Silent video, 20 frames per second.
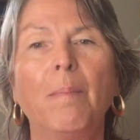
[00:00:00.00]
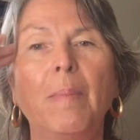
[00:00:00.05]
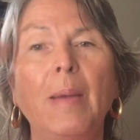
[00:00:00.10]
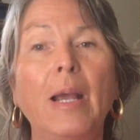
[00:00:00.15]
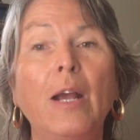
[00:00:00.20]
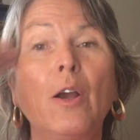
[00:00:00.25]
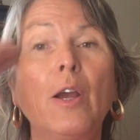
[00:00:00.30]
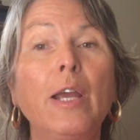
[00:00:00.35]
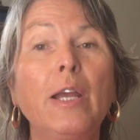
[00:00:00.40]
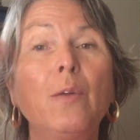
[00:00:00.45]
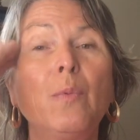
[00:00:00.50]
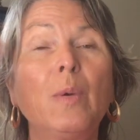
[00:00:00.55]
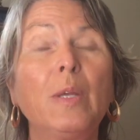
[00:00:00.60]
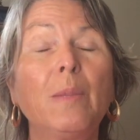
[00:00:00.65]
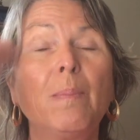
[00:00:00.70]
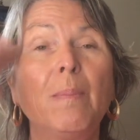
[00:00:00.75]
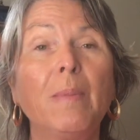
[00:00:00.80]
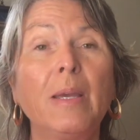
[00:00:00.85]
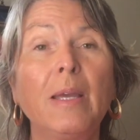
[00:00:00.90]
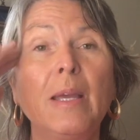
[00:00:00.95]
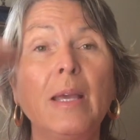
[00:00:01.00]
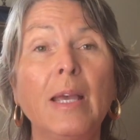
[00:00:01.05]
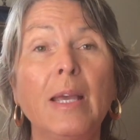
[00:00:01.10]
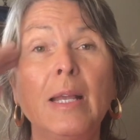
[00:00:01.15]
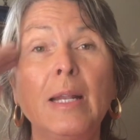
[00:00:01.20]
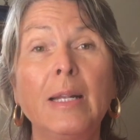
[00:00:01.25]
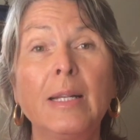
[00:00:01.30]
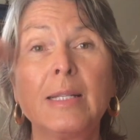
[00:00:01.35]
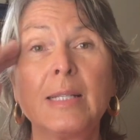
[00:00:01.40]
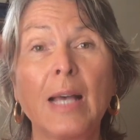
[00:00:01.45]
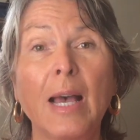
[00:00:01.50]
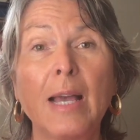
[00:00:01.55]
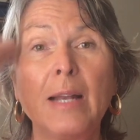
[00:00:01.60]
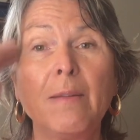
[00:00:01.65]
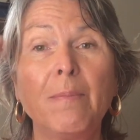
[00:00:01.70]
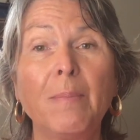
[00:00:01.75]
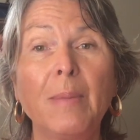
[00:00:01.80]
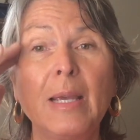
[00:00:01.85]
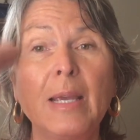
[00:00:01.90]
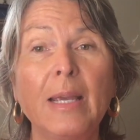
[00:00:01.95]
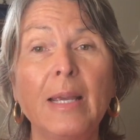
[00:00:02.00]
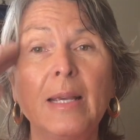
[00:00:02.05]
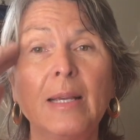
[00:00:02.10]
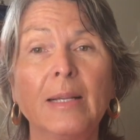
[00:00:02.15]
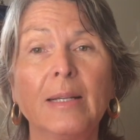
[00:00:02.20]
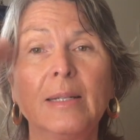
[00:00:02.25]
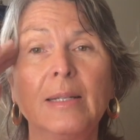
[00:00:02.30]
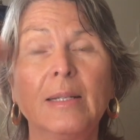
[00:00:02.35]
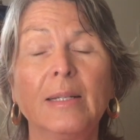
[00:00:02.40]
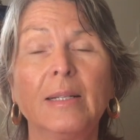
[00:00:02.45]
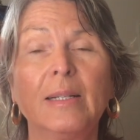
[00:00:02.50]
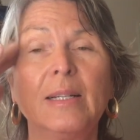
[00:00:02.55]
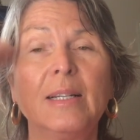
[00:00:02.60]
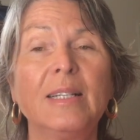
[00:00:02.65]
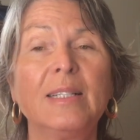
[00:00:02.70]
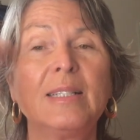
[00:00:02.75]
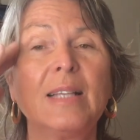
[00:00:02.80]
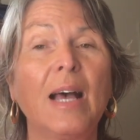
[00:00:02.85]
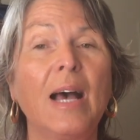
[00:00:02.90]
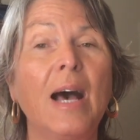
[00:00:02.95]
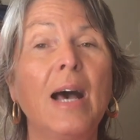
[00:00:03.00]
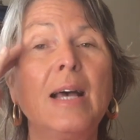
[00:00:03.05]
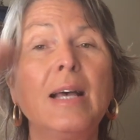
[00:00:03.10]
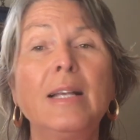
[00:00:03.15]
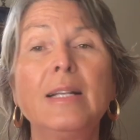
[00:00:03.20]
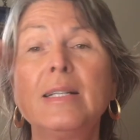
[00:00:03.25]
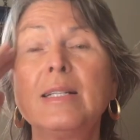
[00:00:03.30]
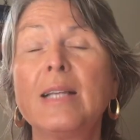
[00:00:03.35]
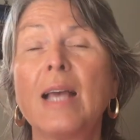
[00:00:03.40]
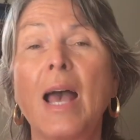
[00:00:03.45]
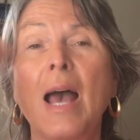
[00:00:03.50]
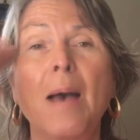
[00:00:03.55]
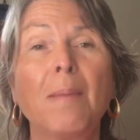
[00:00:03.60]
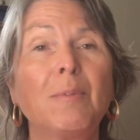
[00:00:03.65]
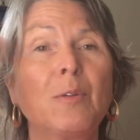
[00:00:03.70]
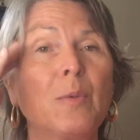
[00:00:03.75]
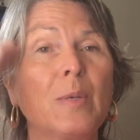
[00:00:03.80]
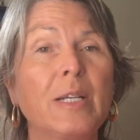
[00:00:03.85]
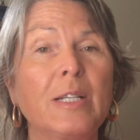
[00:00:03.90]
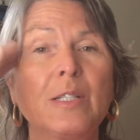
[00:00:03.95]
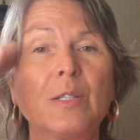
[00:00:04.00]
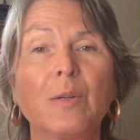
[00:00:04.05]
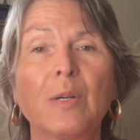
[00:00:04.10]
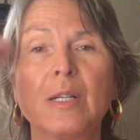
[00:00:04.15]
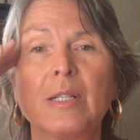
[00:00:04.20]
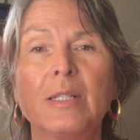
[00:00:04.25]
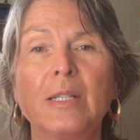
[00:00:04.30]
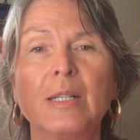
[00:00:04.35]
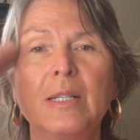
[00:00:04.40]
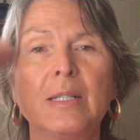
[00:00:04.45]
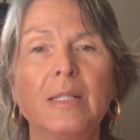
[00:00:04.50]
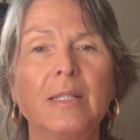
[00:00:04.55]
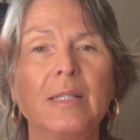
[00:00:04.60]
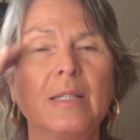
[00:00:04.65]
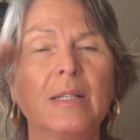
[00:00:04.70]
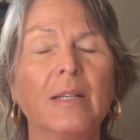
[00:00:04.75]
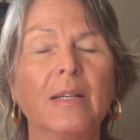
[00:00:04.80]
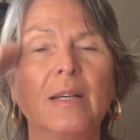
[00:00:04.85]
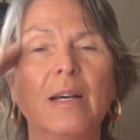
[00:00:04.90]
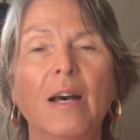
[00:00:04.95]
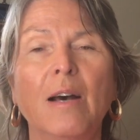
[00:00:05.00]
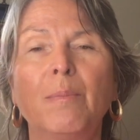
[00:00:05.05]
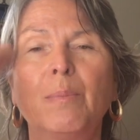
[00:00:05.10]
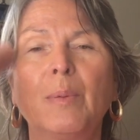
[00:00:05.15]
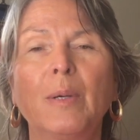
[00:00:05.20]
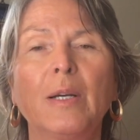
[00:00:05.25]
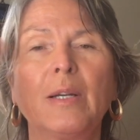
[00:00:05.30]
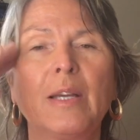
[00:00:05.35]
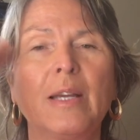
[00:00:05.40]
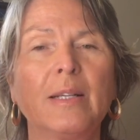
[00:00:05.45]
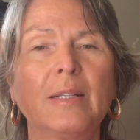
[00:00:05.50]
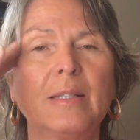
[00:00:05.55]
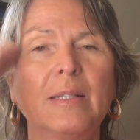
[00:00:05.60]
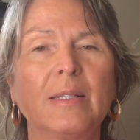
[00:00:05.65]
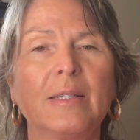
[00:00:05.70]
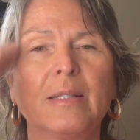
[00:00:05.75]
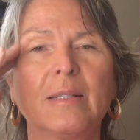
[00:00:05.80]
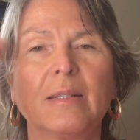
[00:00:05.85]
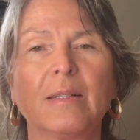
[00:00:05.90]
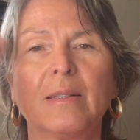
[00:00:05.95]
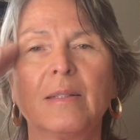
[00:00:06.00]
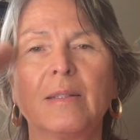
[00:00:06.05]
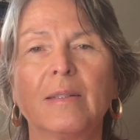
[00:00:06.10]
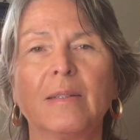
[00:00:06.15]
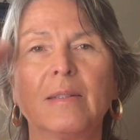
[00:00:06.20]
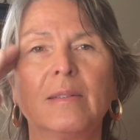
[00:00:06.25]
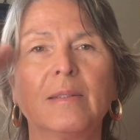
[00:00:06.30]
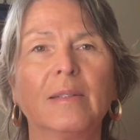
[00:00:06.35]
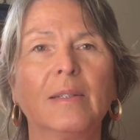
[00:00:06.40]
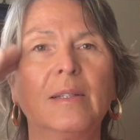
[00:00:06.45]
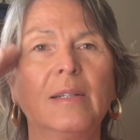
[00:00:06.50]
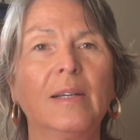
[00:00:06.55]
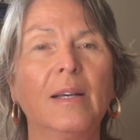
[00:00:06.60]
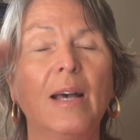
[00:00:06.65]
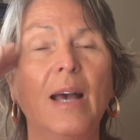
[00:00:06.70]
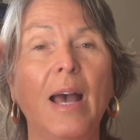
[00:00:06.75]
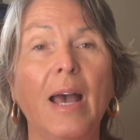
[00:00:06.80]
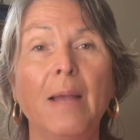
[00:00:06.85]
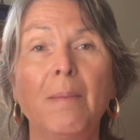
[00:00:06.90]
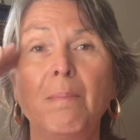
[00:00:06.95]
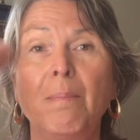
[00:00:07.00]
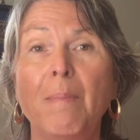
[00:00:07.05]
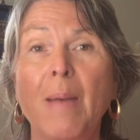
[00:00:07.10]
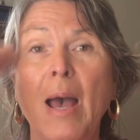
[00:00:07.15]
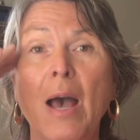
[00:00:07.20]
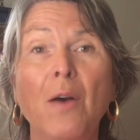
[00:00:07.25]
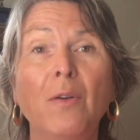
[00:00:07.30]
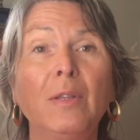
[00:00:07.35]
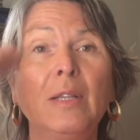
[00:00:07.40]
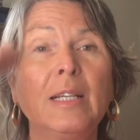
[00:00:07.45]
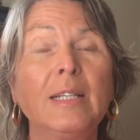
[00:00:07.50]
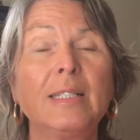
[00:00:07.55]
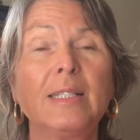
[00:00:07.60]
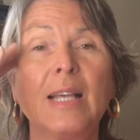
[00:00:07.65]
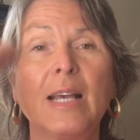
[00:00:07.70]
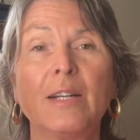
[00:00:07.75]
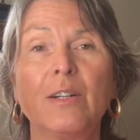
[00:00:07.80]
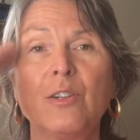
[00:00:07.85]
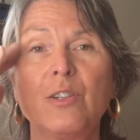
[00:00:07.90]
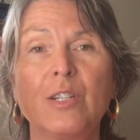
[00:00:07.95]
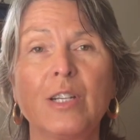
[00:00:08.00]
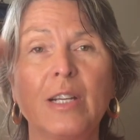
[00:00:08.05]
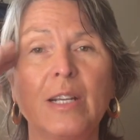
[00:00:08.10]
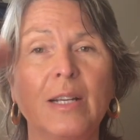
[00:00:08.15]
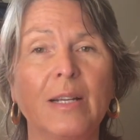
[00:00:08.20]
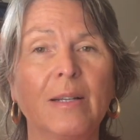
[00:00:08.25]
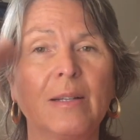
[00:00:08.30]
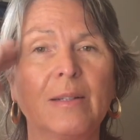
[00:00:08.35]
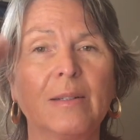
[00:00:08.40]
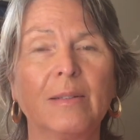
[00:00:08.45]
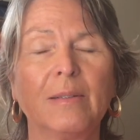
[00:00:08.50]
Buried with me, inside of me, is untapped resources of brilliance and boundless energy.